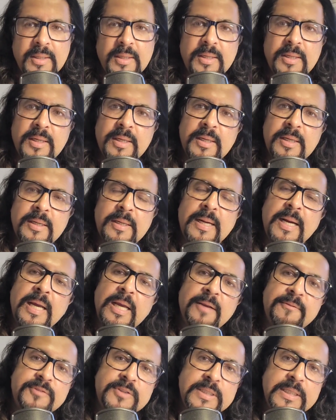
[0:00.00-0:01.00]
I
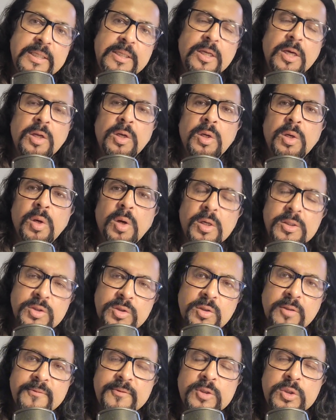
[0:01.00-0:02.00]
have seen
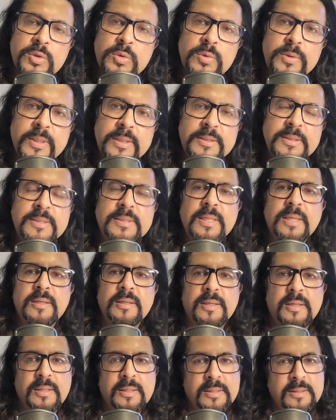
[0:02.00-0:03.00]
lots of students,
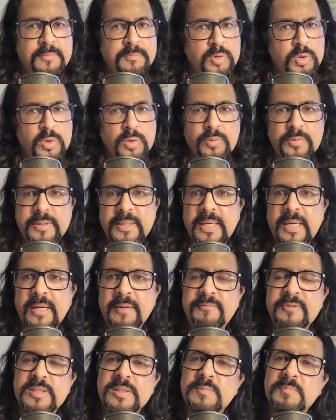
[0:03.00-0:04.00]
they
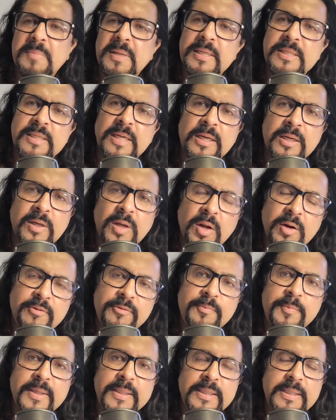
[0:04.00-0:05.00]
have spent a lot
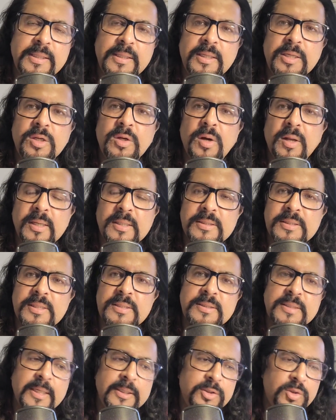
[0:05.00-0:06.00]
of money in
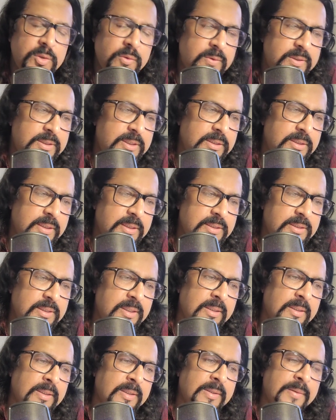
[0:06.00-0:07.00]
colleges and universities
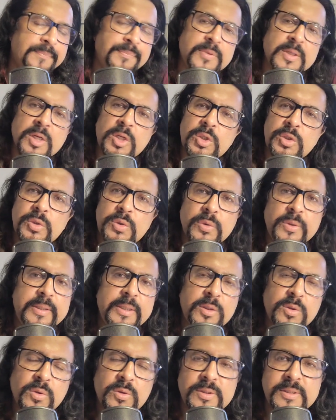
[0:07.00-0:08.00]

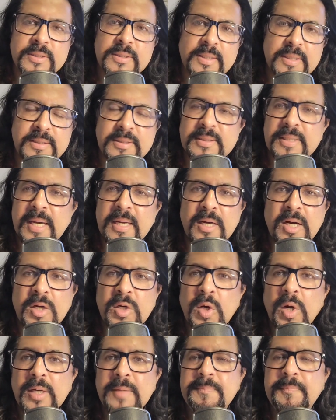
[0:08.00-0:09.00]
doing courses that are
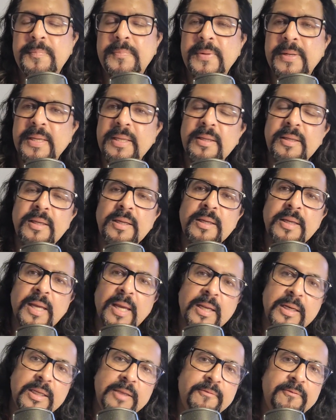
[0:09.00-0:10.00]
not bringing
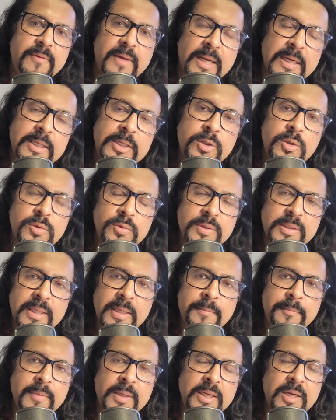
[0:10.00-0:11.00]
any value to
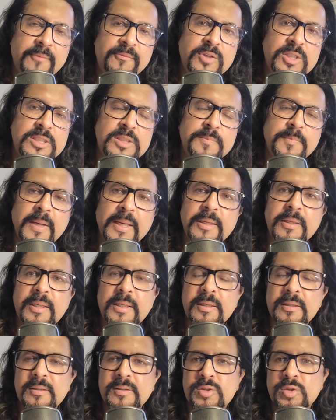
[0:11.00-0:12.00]
them, and after
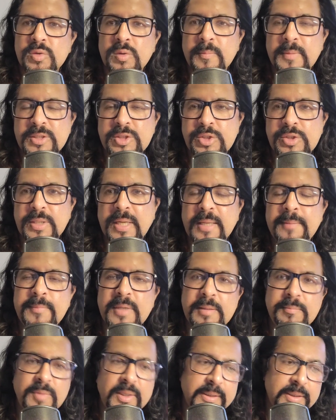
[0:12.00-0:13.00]
spending so much time
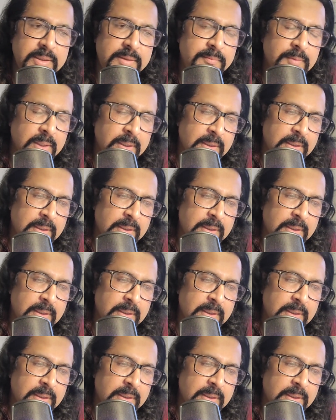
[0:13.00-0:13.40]
and money